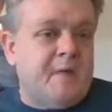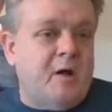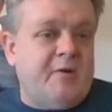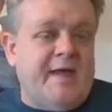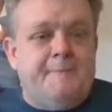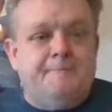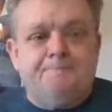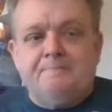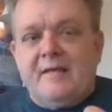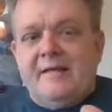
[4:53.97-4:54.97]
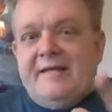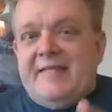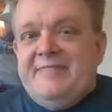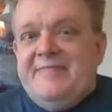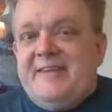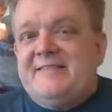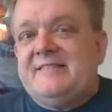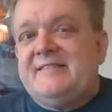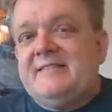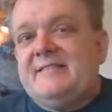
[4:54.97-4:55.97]
Okay,
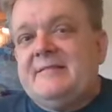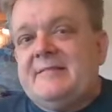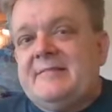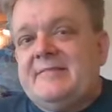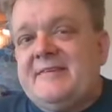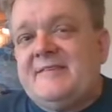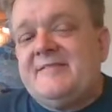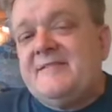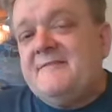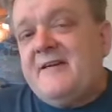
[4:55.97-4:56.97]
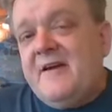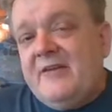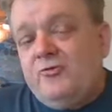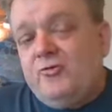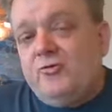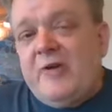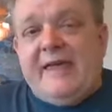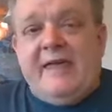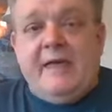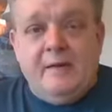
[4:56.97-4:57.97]
this is a very
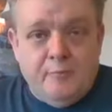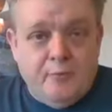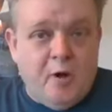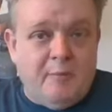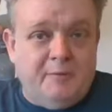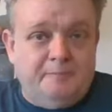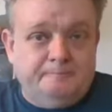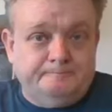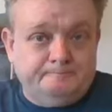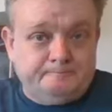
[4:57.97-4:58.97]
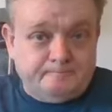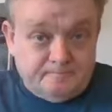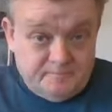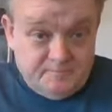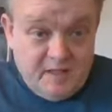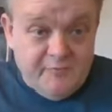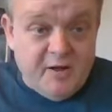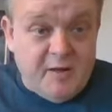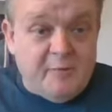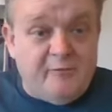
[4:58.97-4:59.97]
tricky problem
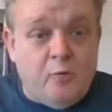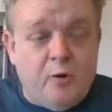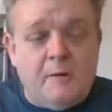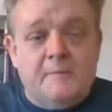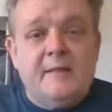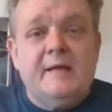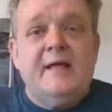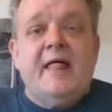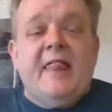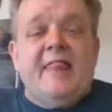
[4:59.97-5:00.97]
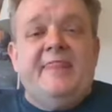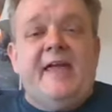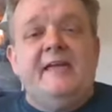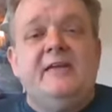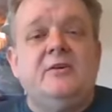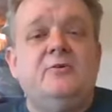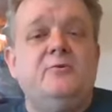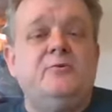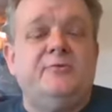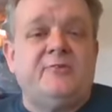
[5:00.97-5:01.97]
for number 4. They
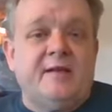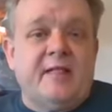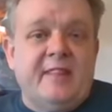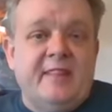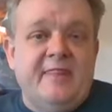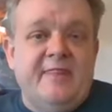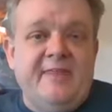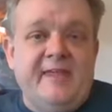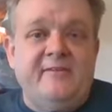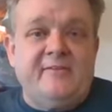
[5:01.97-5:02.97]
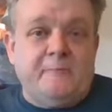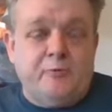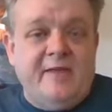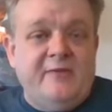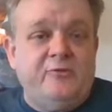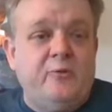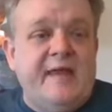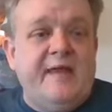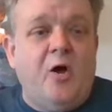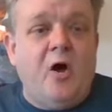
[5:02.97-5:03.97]
use these pre-screened